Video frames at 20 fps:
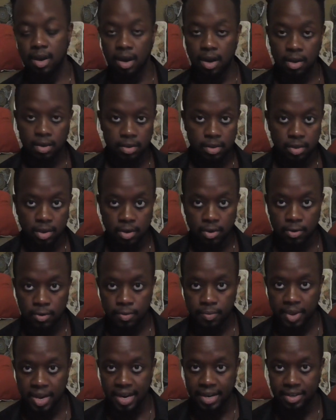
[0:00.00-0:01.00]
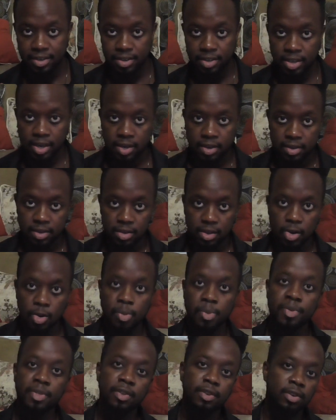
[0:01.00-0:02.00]
Also, I just
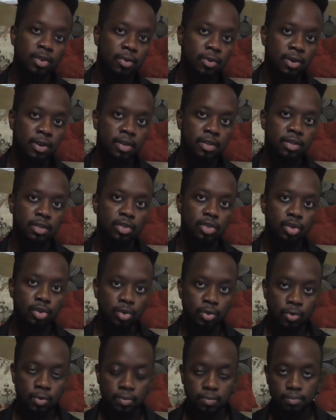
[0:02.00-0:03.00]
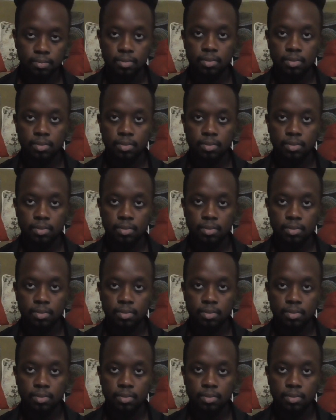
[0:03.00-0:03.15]
opened the doors to